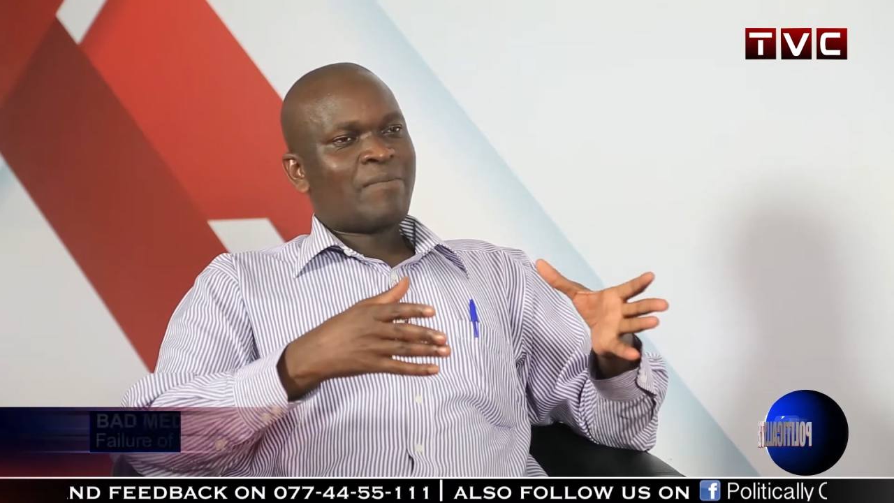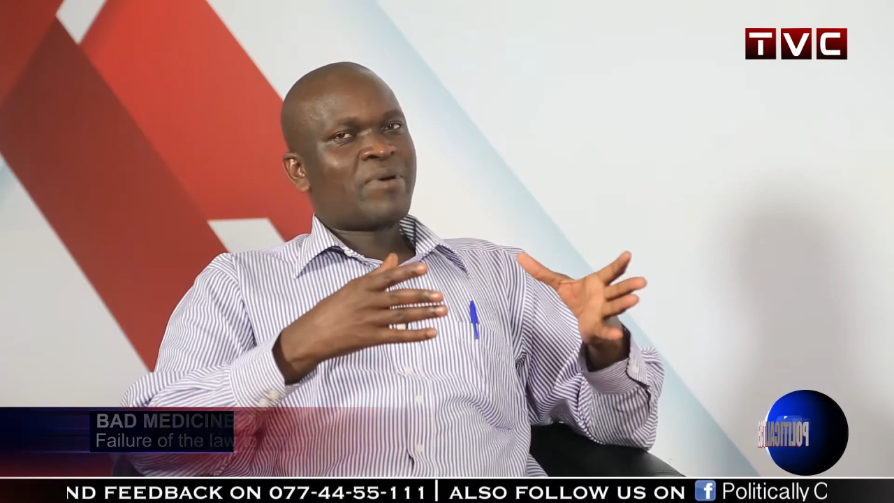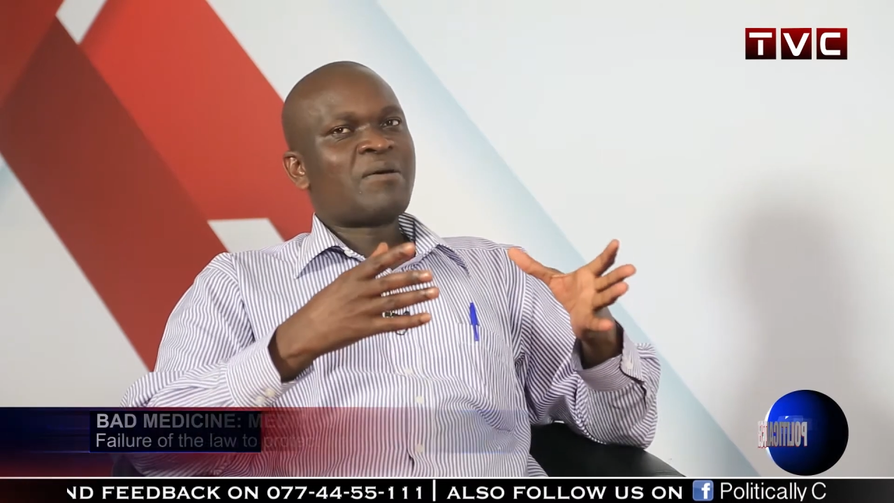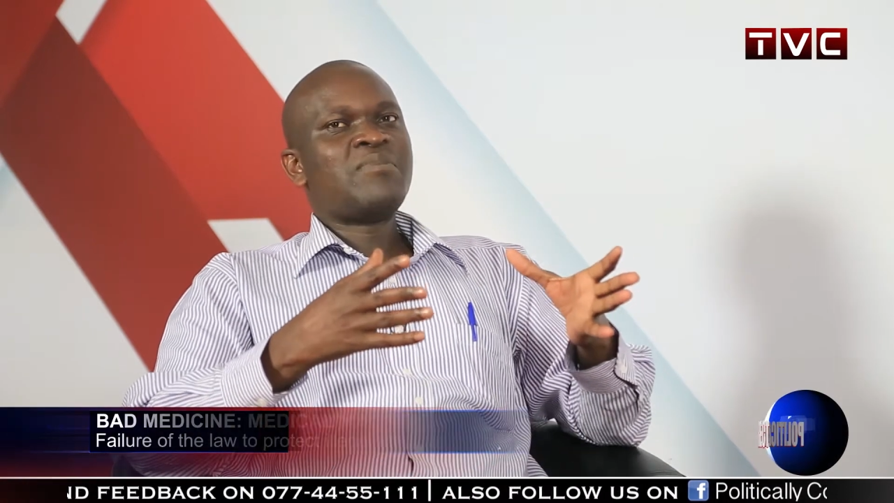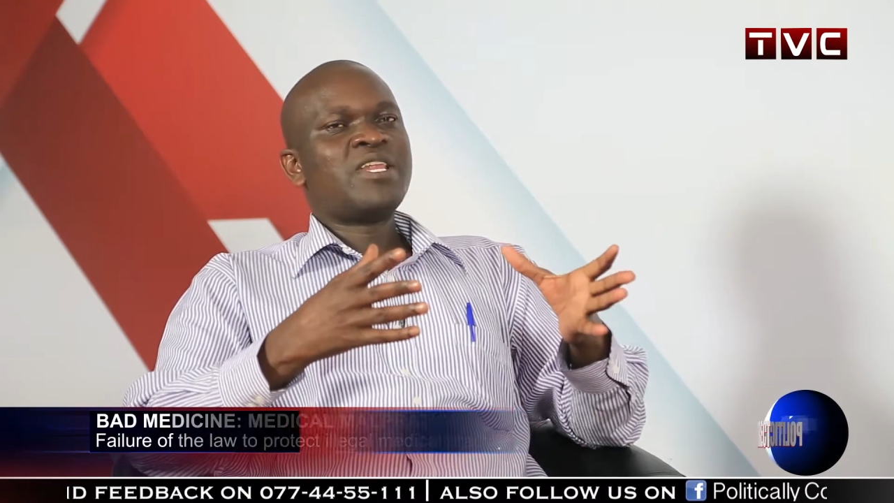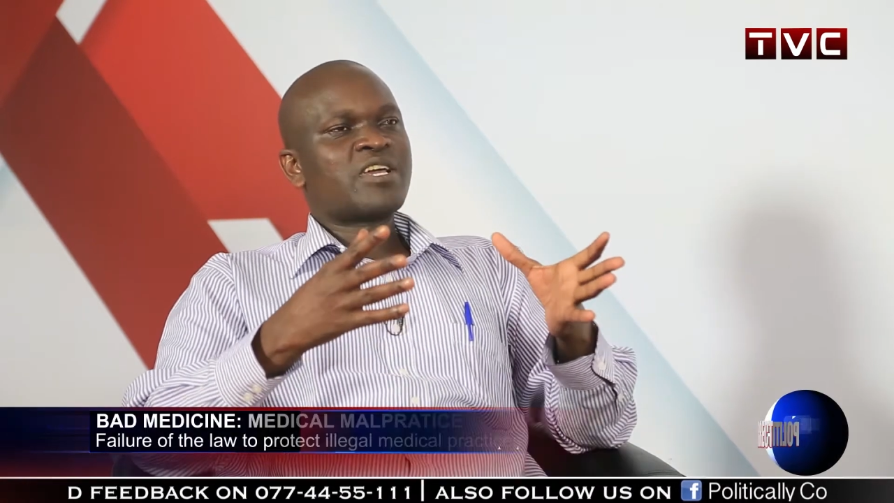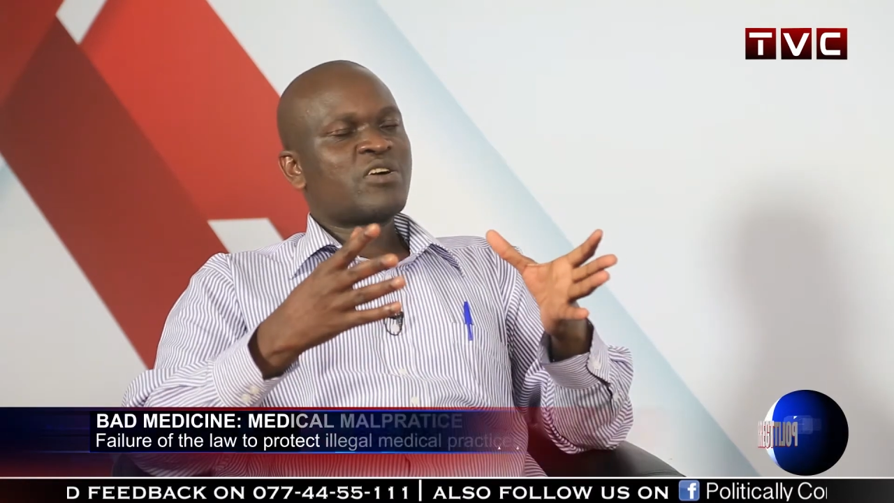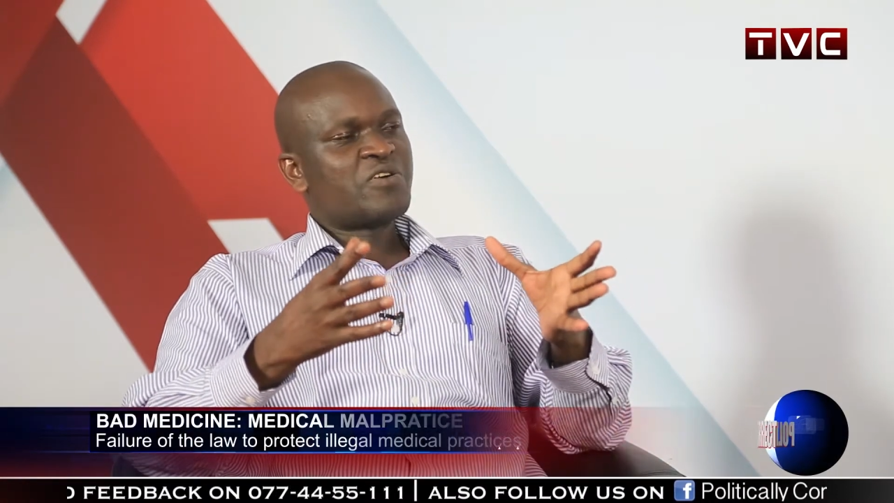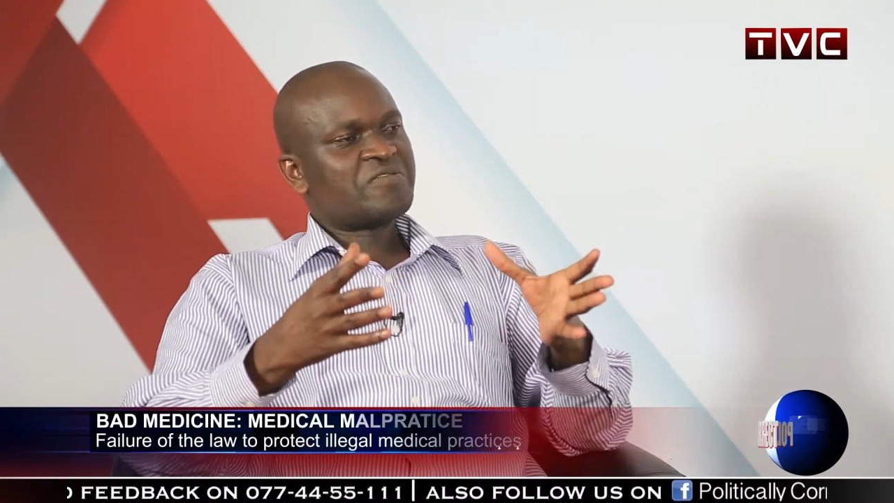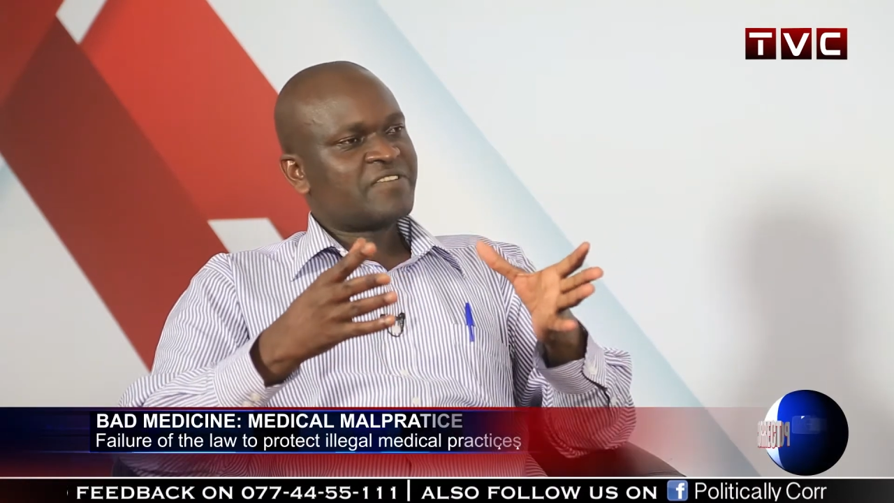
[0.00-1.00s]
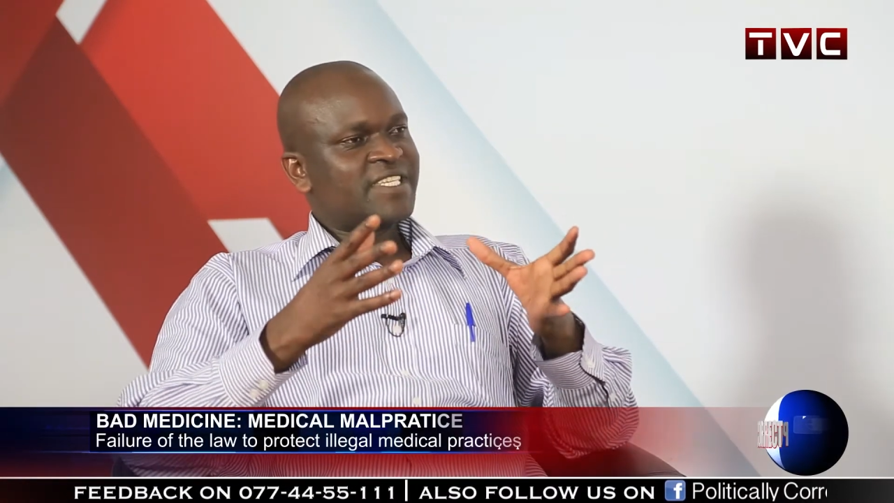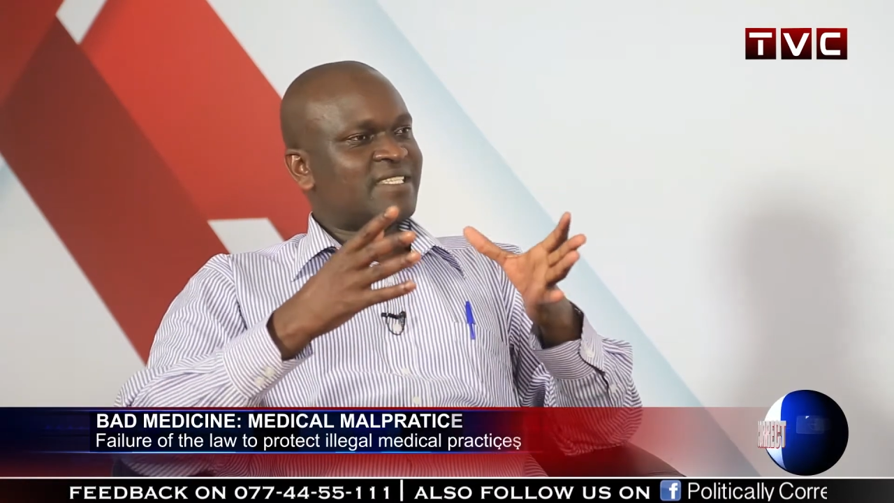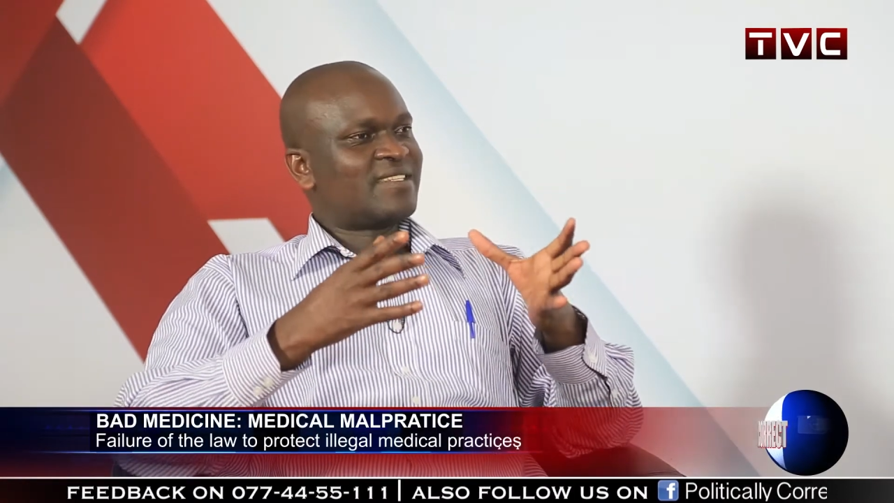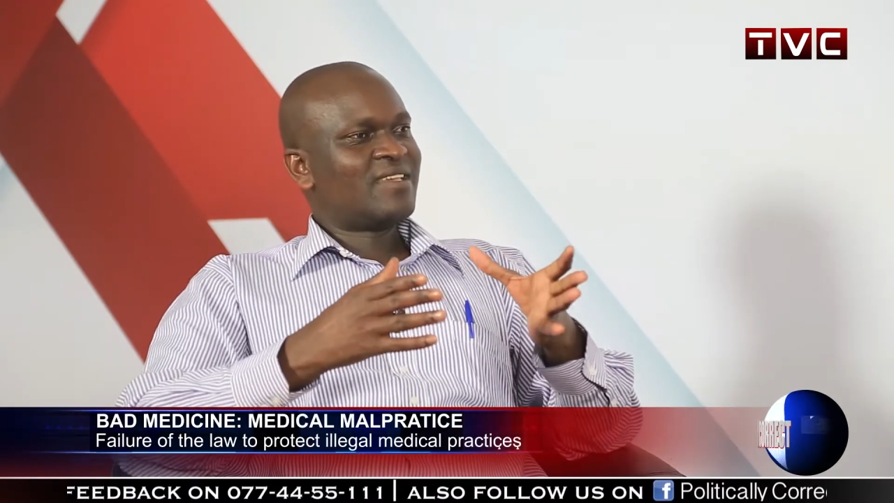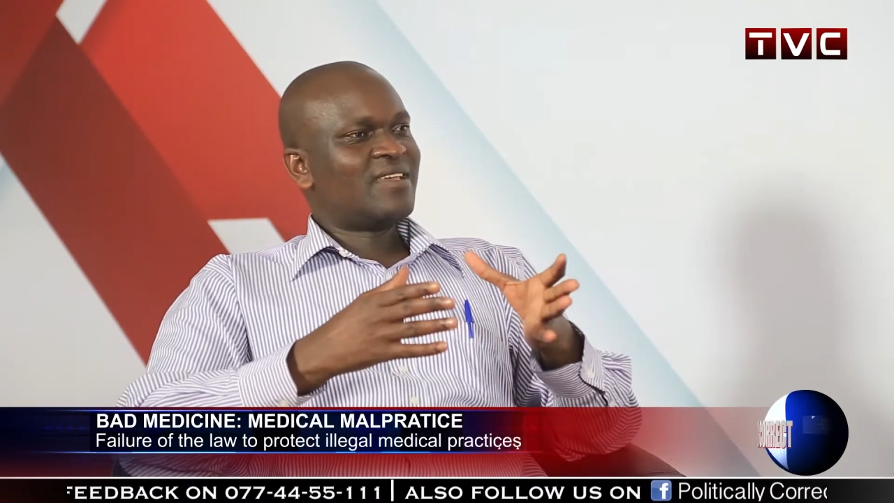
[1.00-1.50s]
a public
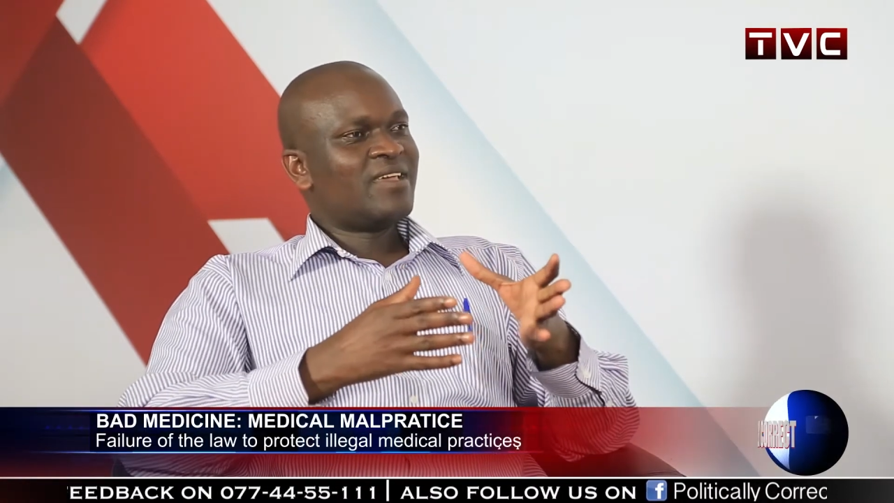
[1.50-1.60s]
office,